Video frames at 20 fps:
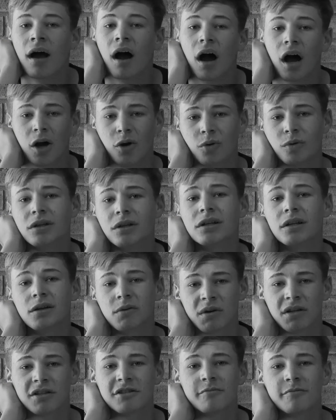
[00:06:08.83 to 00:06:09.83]
I really
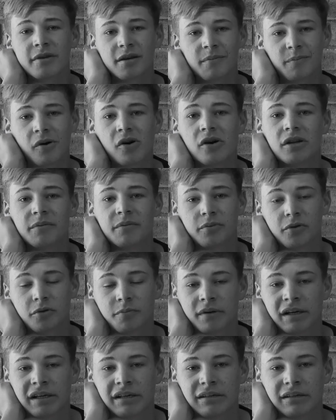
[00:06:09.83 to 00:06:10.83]
don't want to be a party
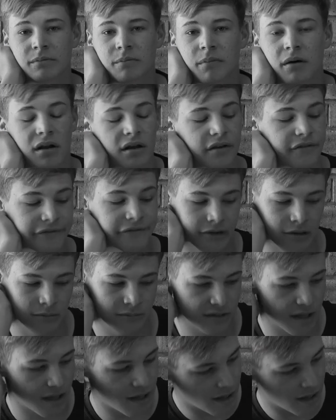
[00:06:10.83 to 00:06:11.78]
pooper, but I filmed